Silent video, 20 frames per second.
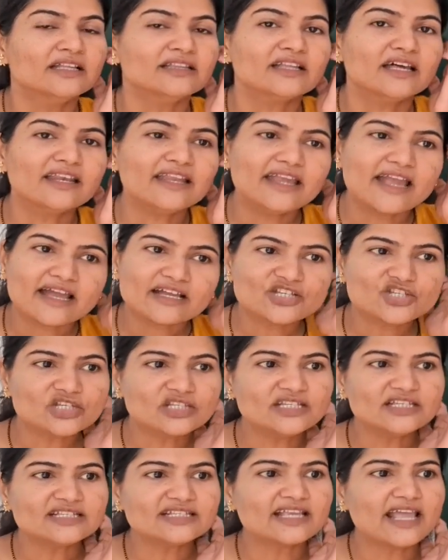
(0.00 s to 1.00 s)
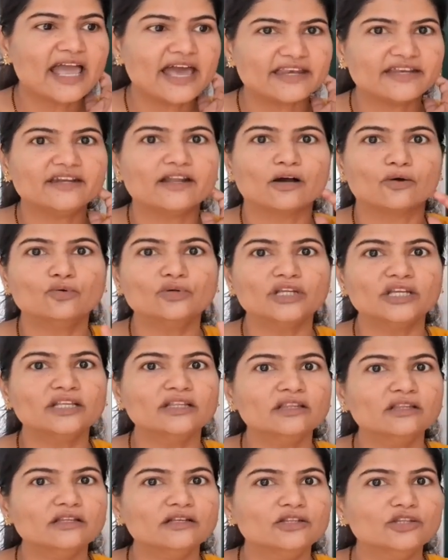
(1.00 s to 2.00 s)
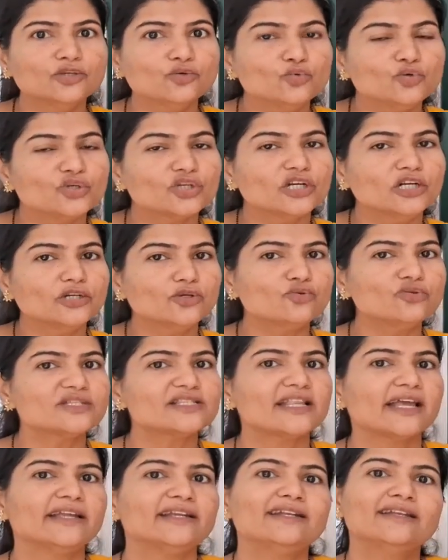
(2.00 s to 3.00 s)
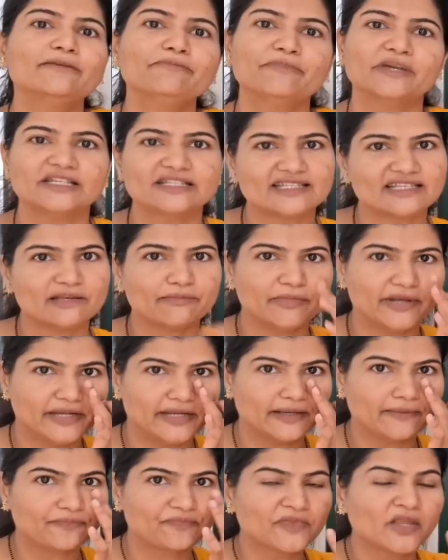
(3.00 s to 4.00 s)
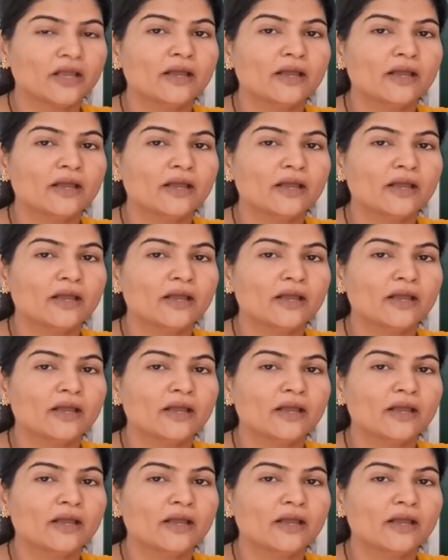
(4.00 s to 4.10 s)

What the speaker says: the reaction is carried out in neutral to slightly basic medium.